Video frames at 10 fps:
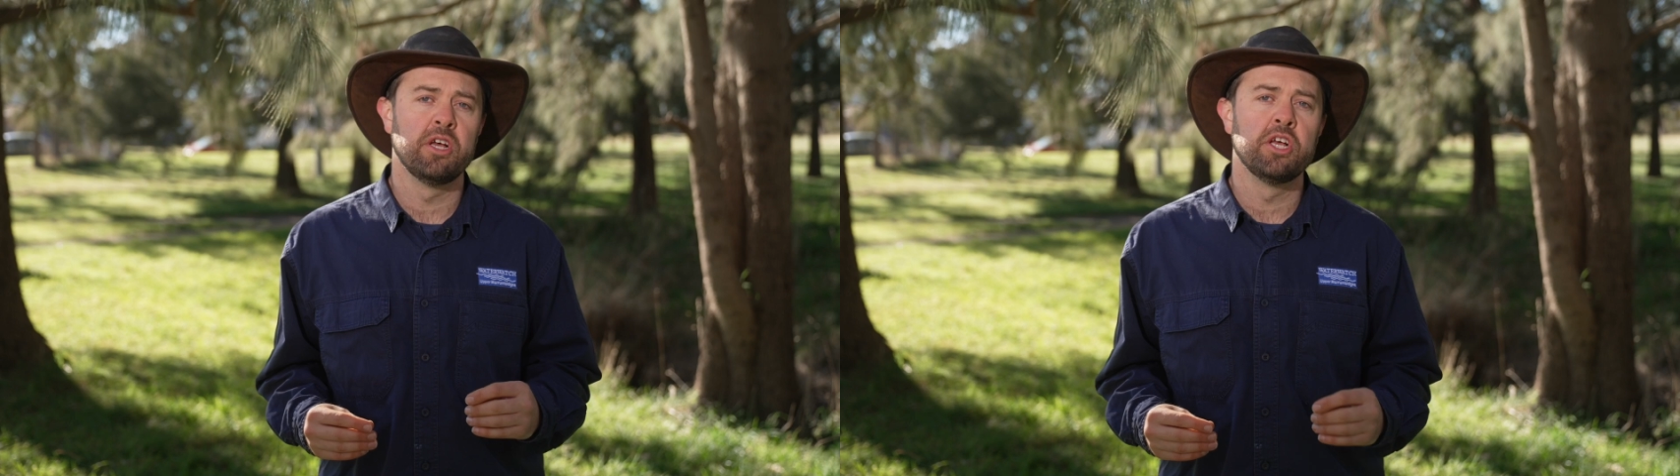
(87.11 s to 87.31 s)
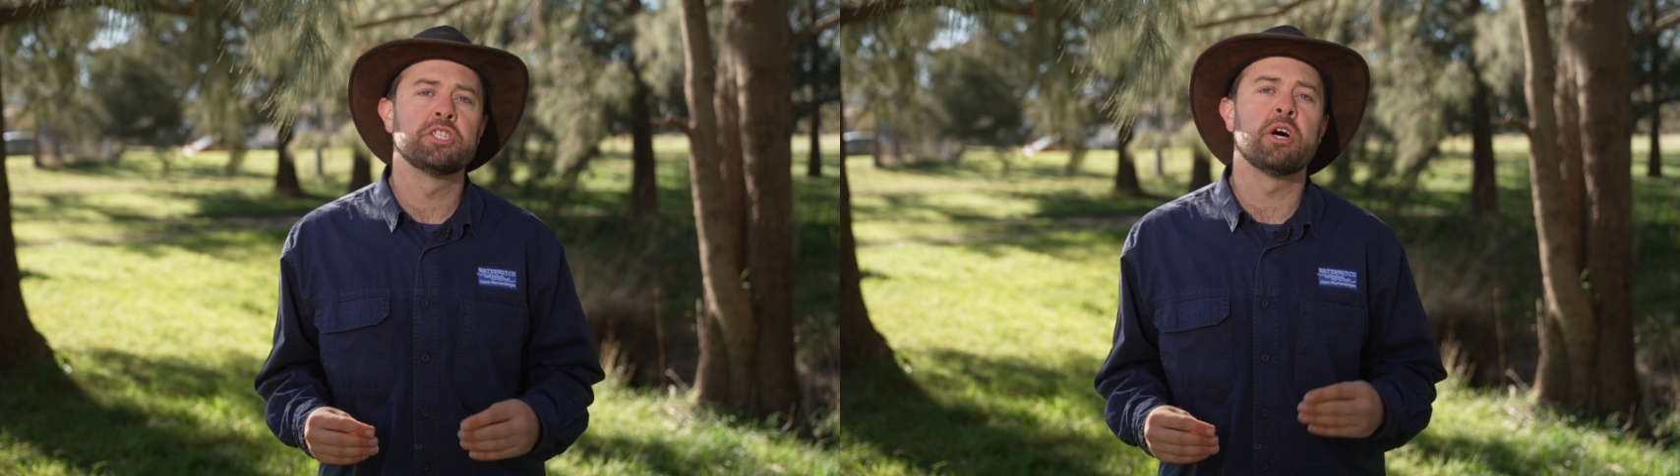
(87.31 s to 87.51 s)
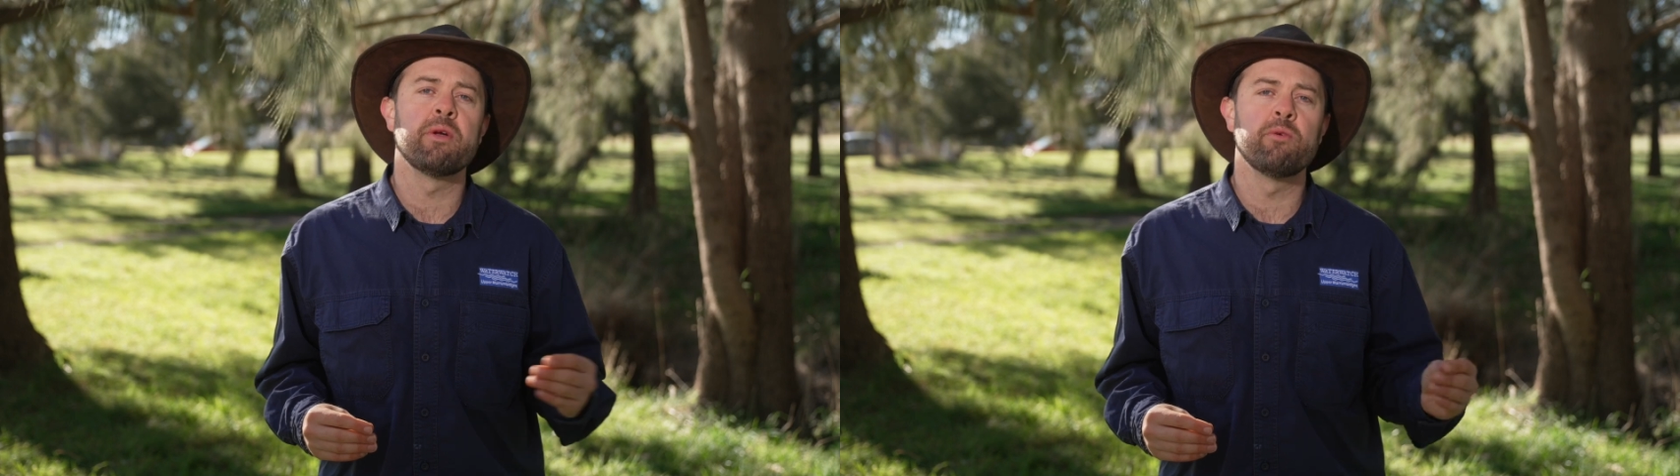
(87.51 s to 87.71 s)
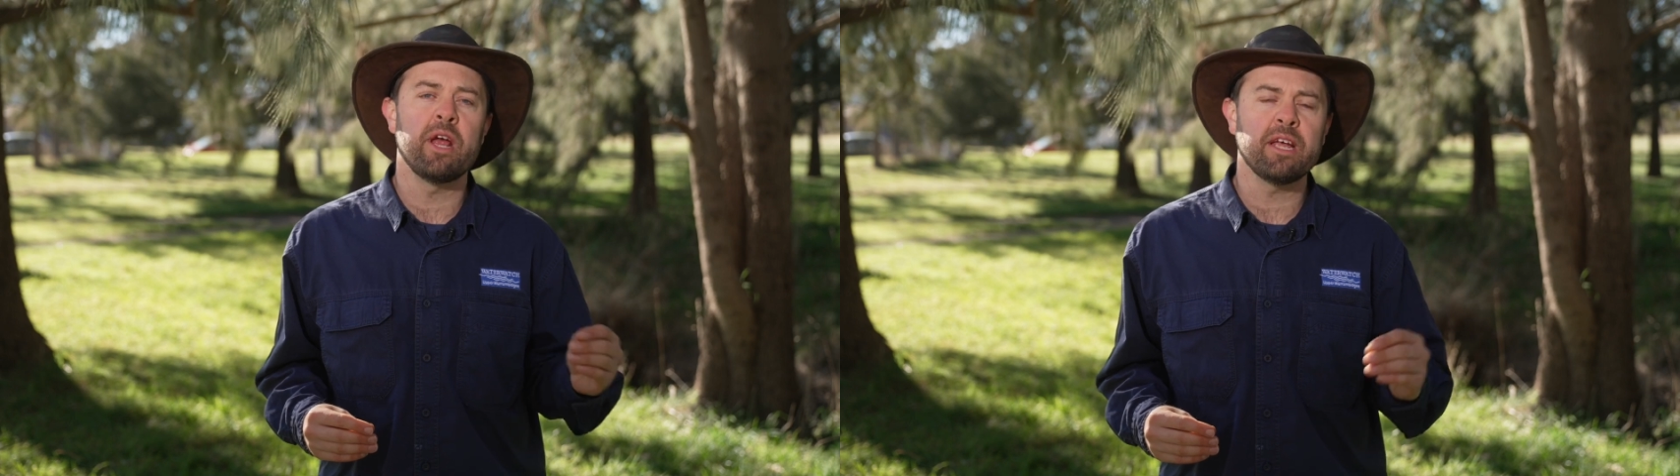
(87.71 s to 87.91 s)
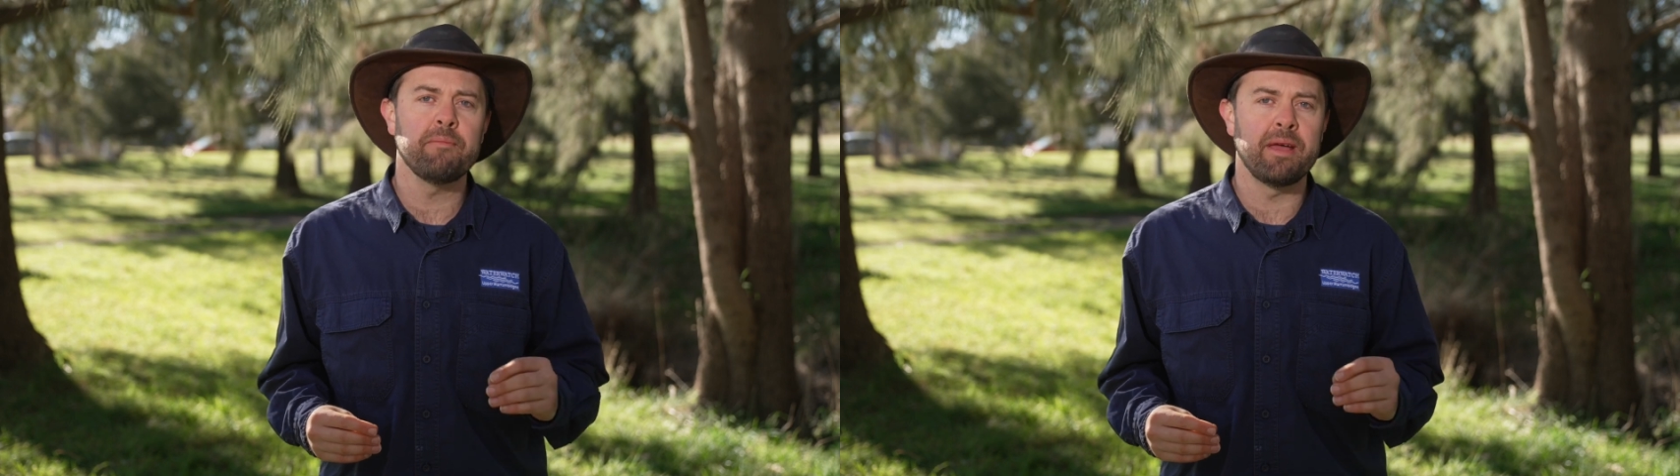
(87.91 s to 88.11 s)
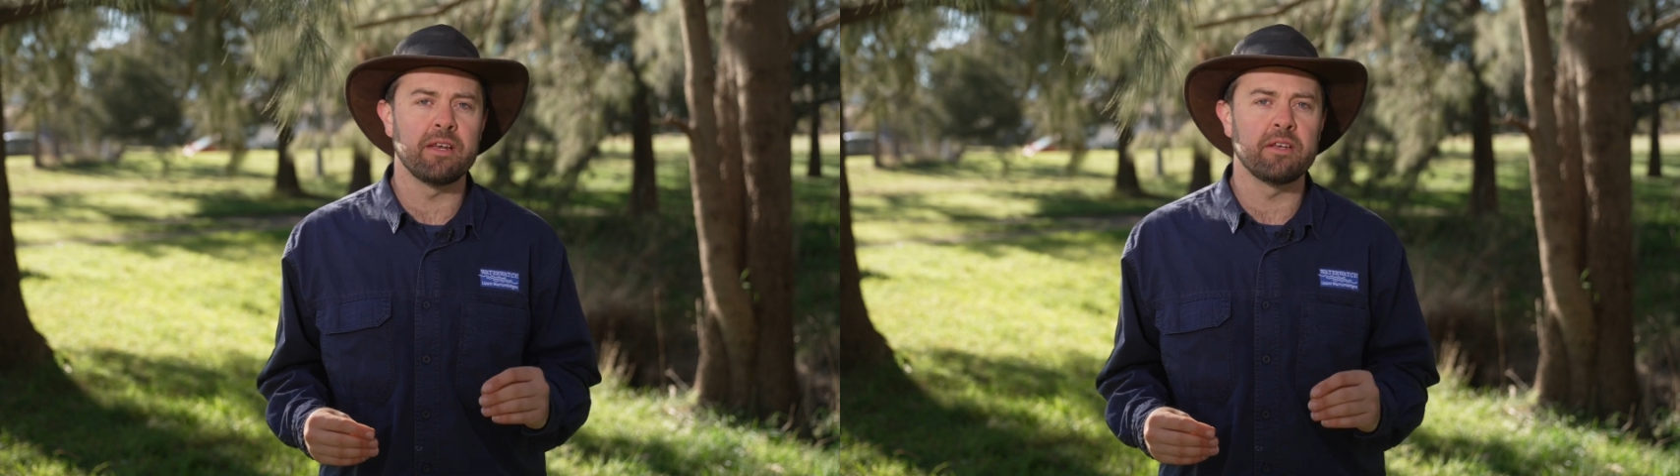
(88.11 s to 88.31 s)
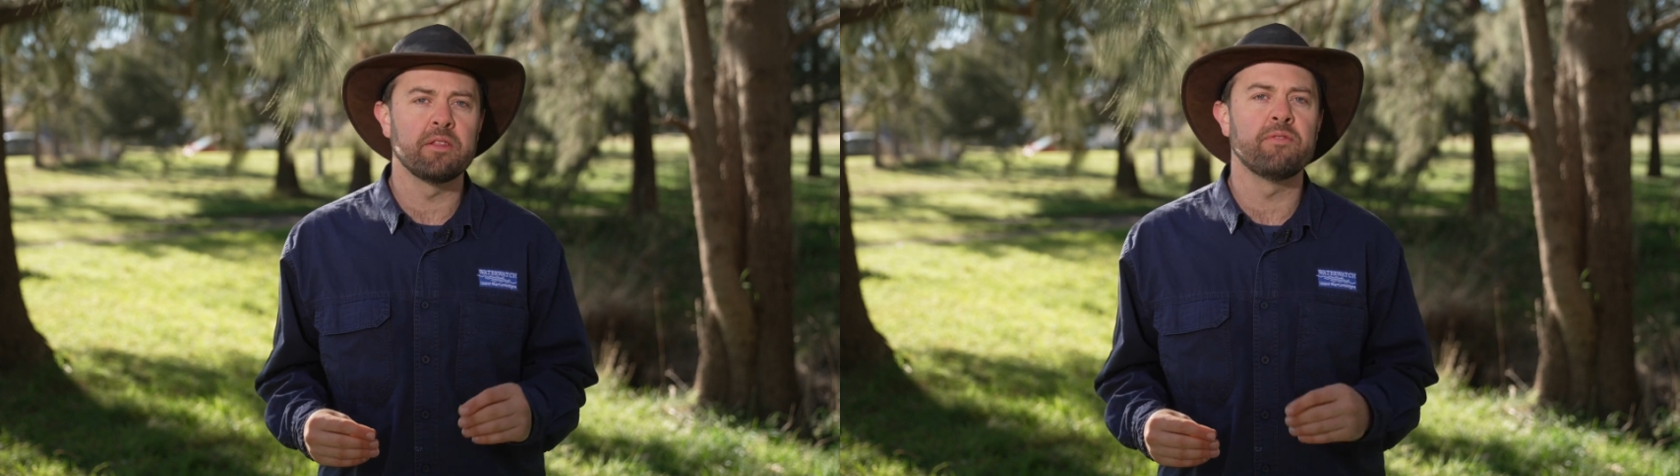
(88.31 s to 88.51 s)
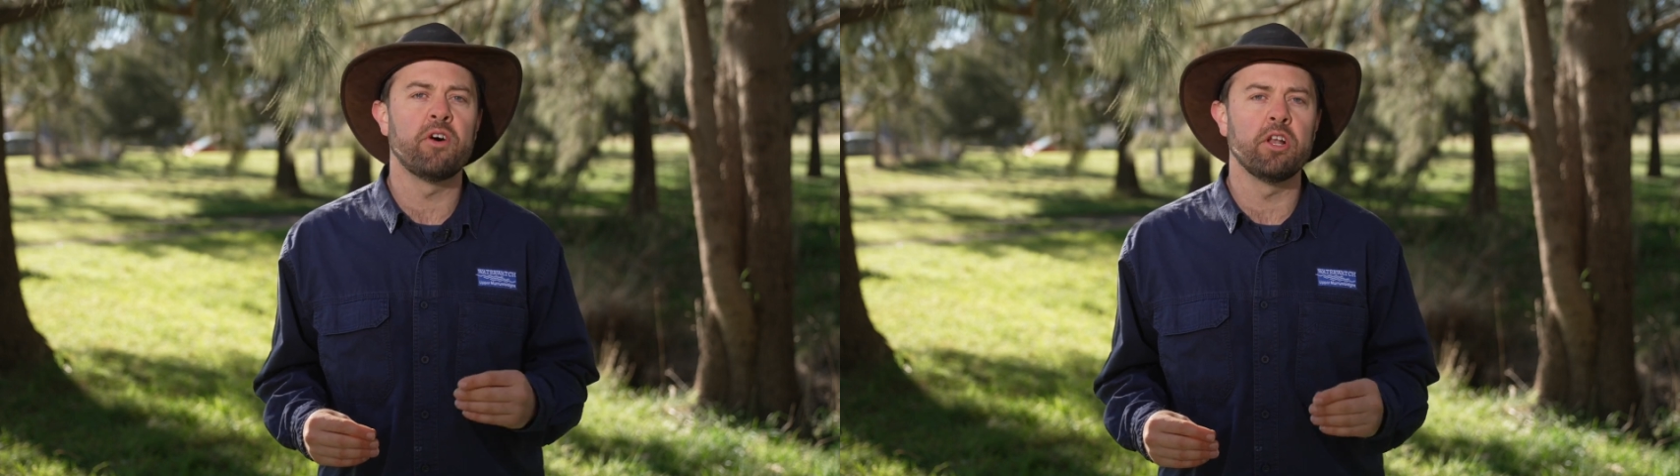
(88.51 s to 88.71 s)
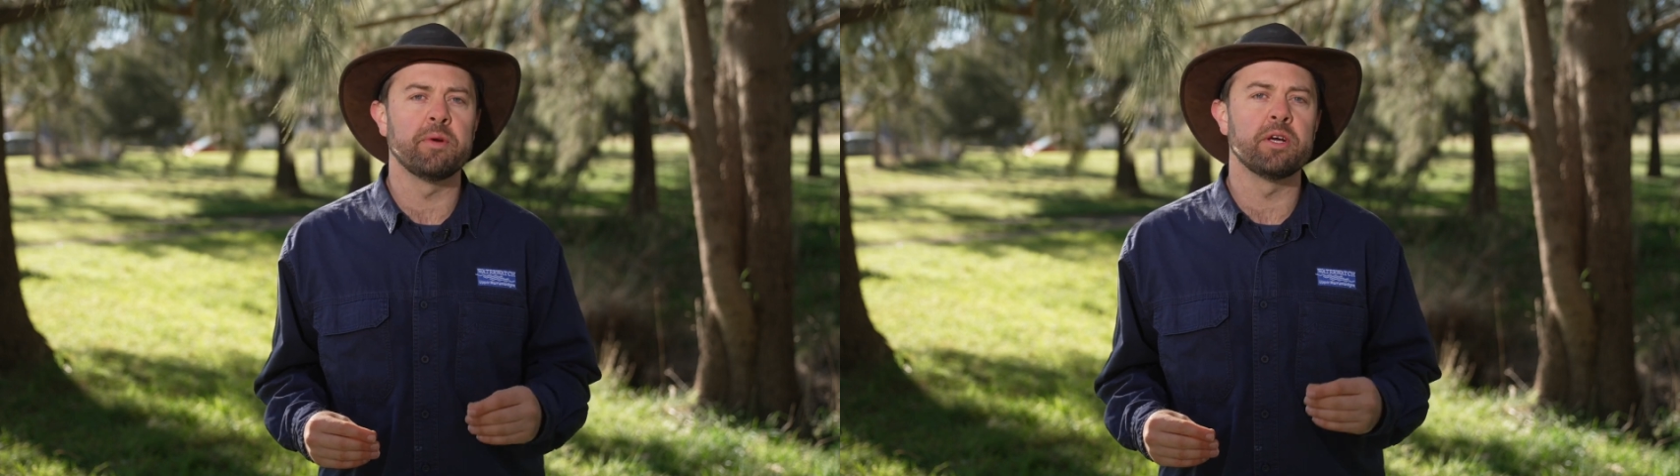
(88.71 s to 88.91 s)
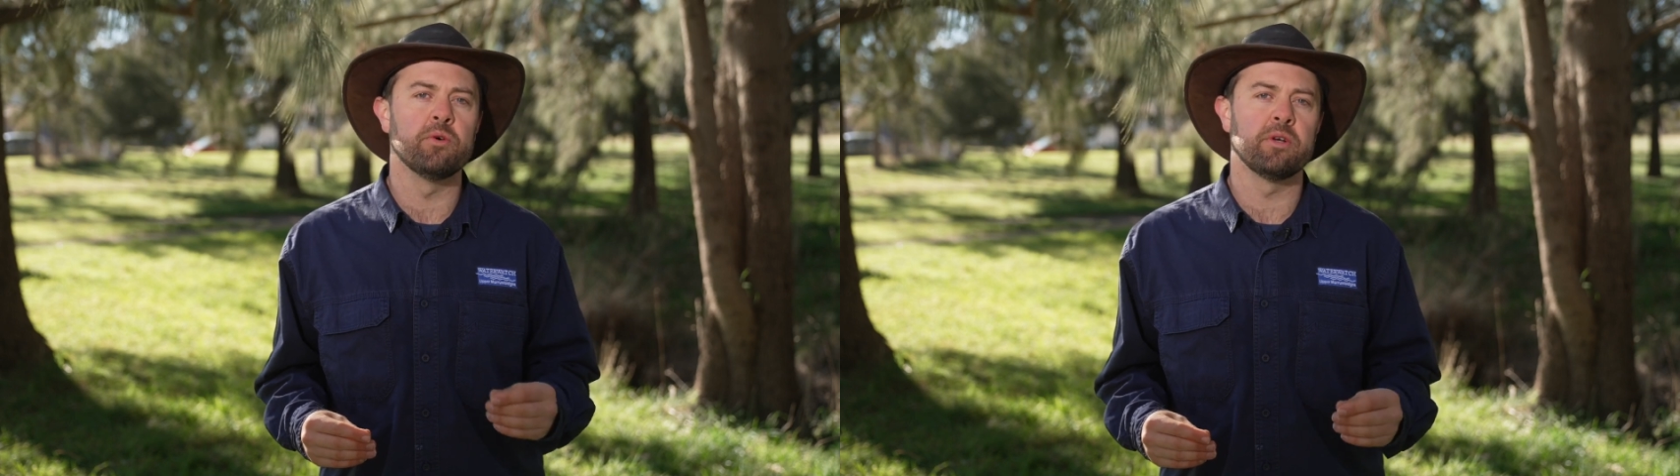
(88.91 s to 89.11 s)
so we recommend the
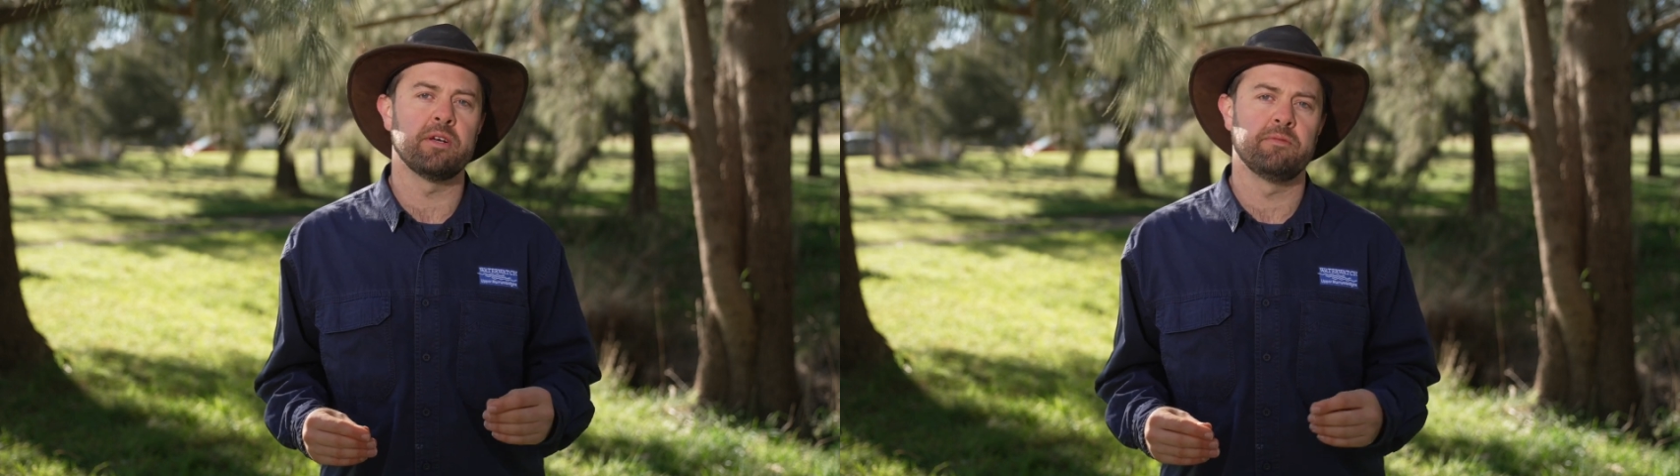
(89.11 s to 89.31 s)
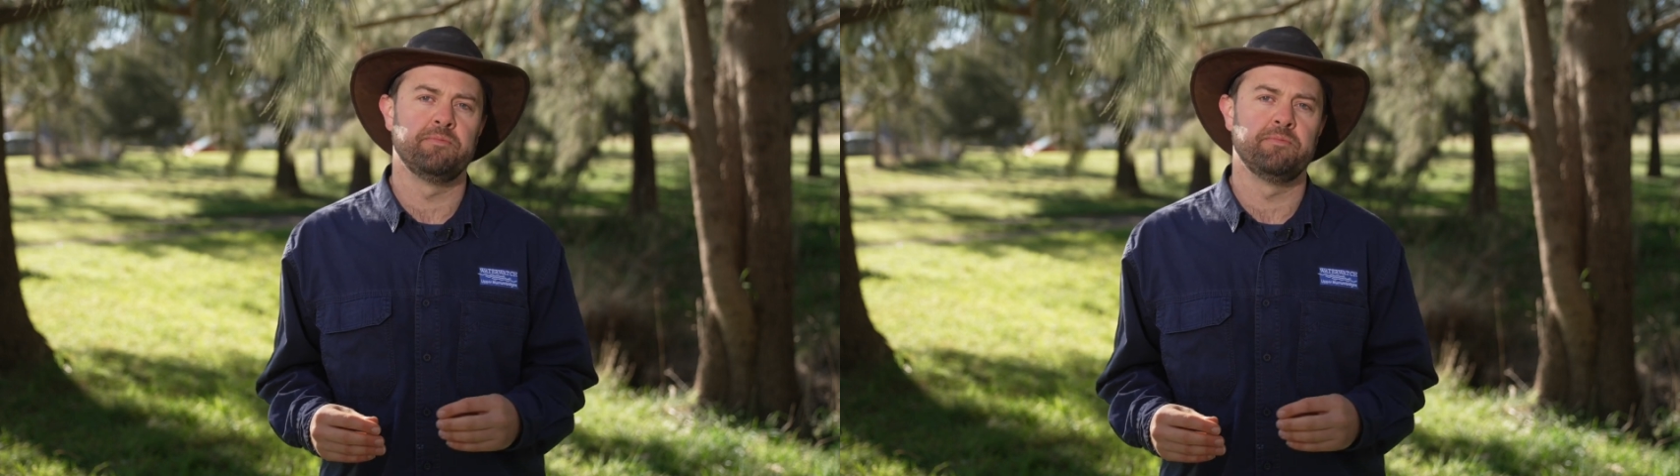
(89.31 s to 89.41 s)
following order.